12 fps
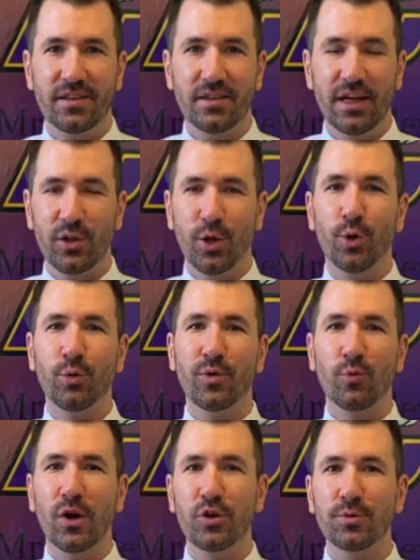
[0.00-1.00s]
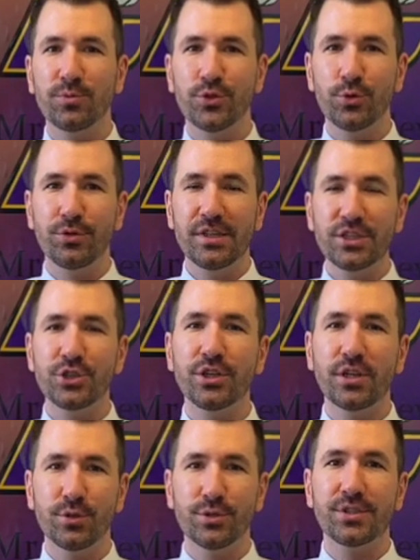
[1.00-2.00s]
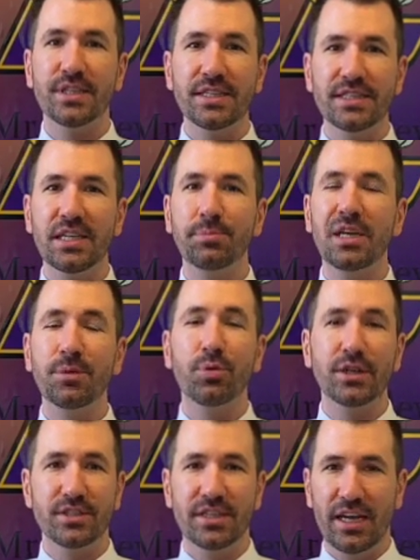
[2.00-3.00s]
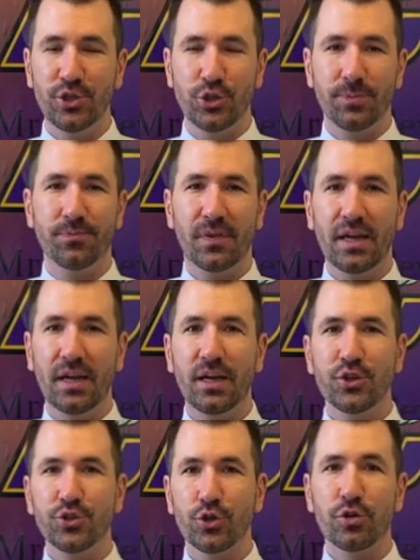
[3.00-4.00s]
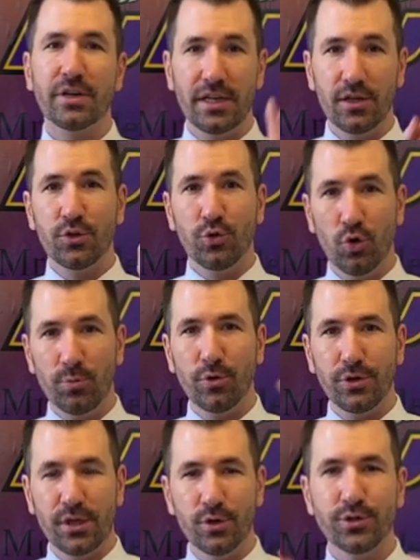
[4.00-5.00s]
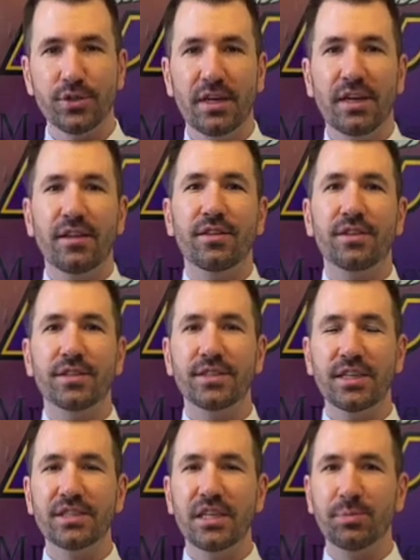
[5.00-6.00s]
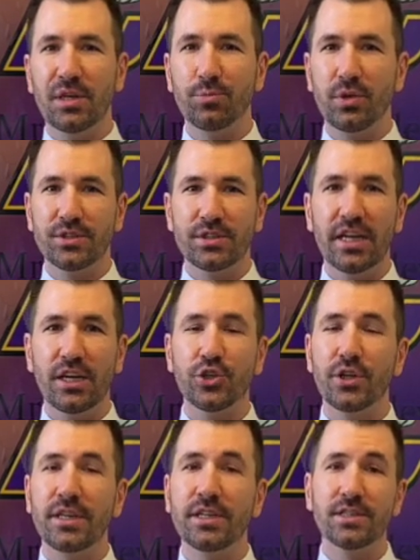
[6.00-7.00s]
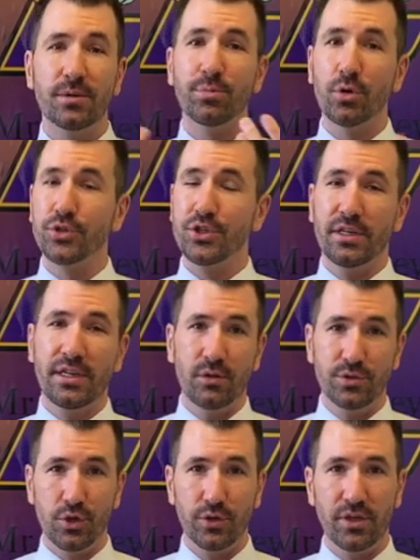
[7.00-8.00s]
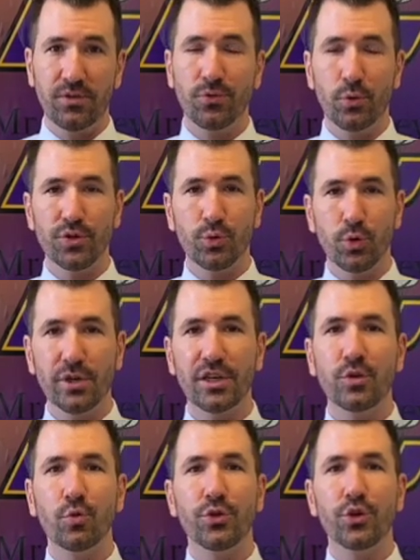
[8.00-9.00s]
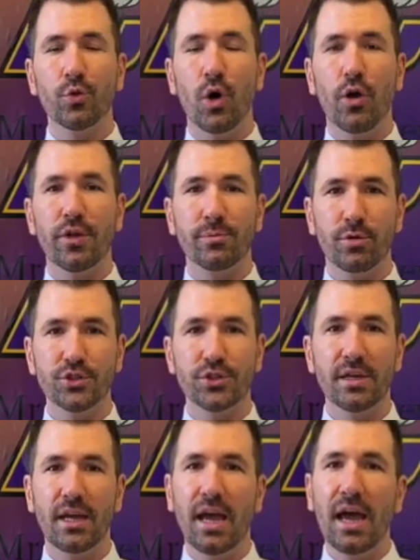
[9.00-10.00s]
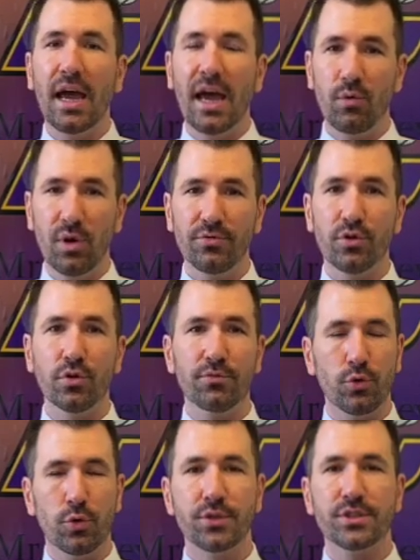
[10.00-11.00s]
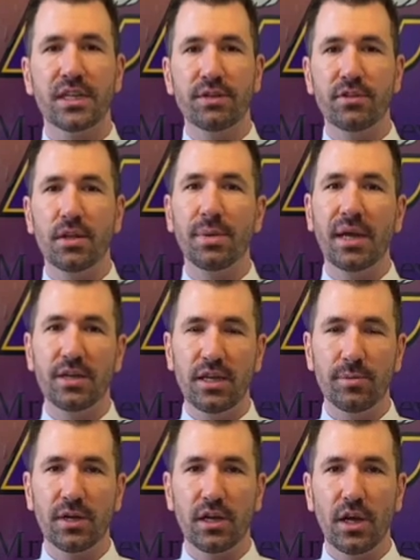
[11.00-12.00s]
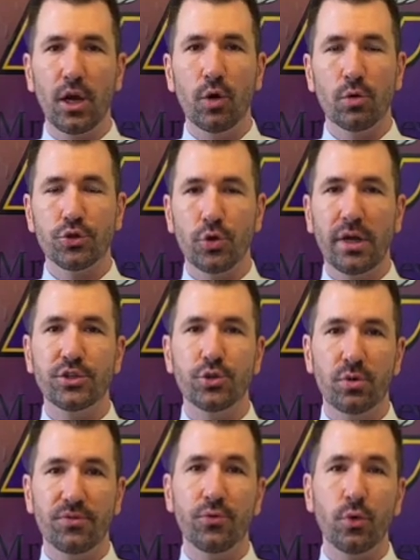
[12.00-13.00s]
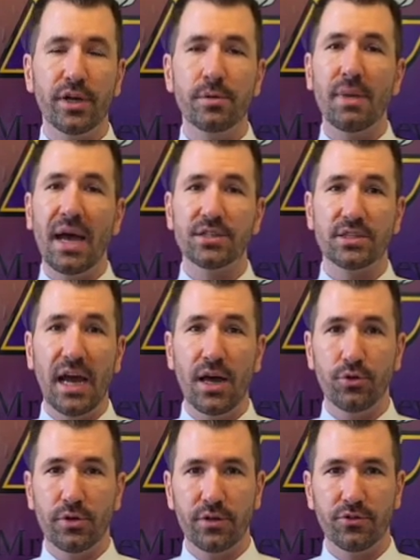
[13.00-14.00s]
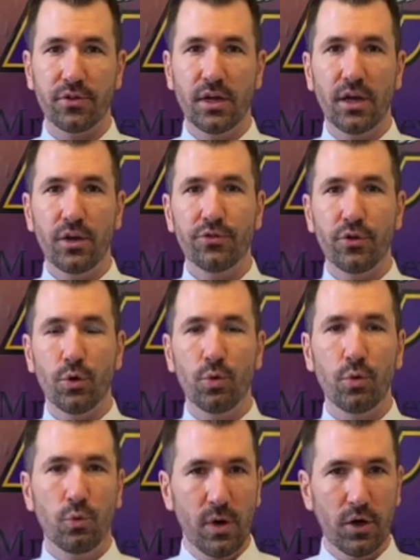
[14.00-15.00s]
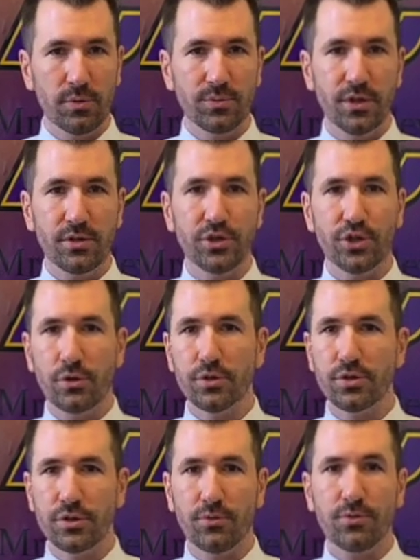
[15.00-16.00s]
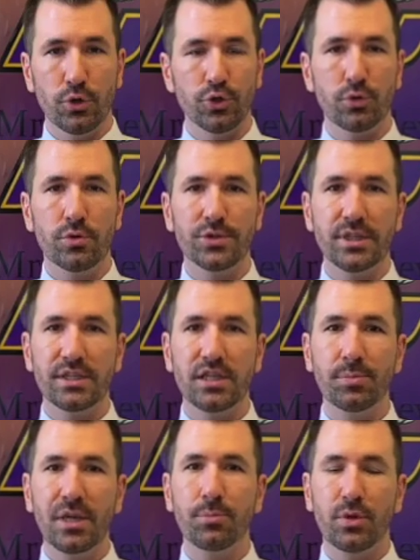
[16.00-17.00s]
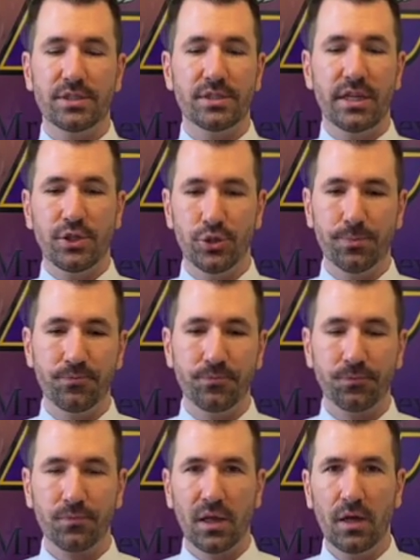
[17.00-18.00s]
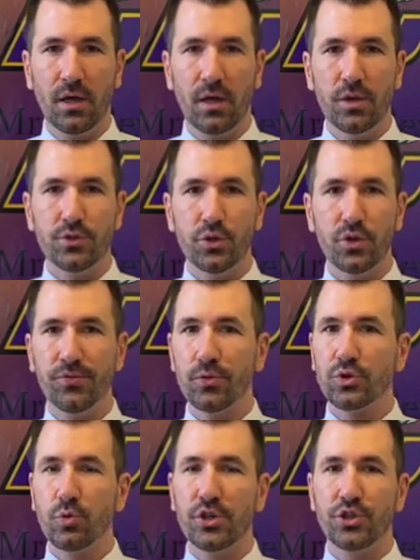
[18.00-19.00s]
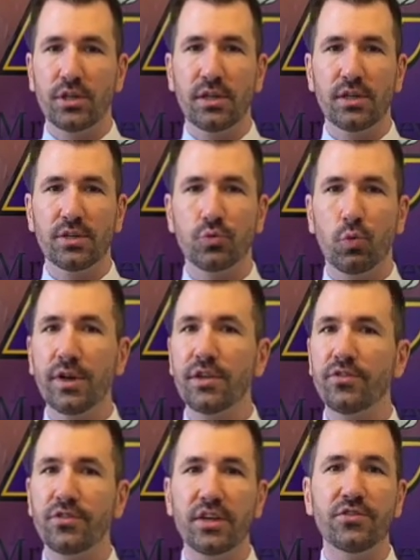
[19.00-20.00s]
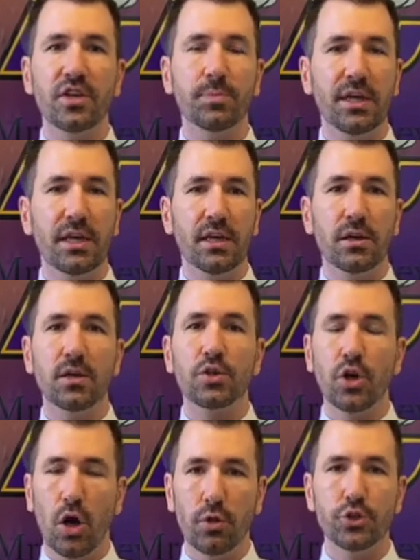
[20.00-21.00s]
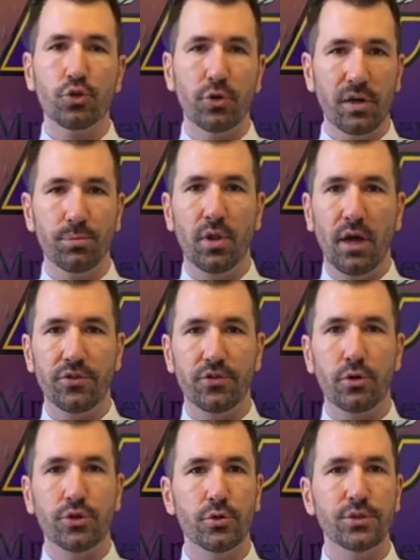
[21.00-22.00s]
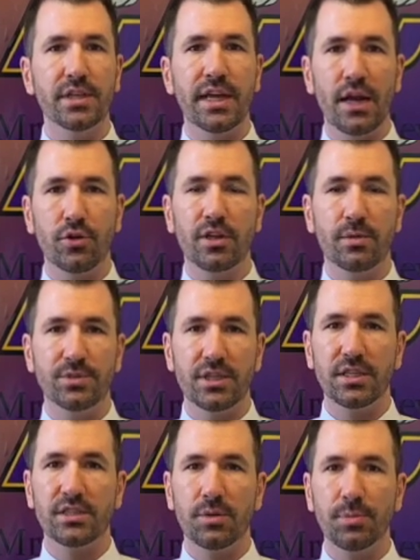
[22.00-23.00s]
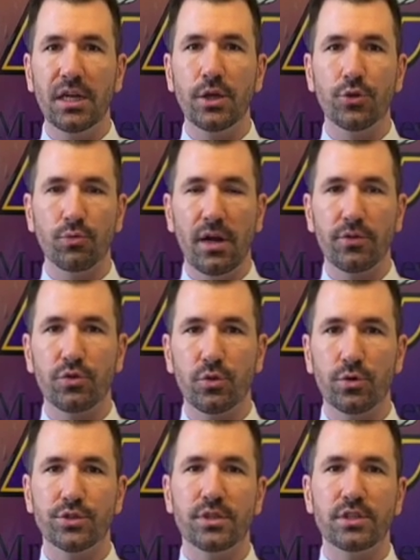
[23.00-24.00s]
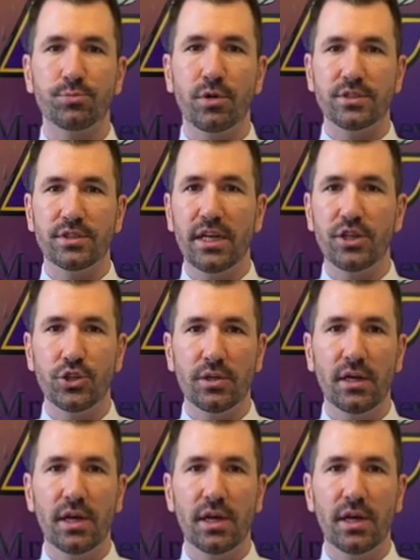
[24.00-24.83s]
Hello and welcome to this year's CCP presentation. During normal years, the CCP presentation is in person, and I was looking forward to working with you all in person. However, of course, given the pandemic, we're trying to avoid mass gatherings. So welcome to this year's virtual CCP presentation. So your first question is, what is CCP? College Credit Plus. I'll use the acronym CCP throughout the course of this presentation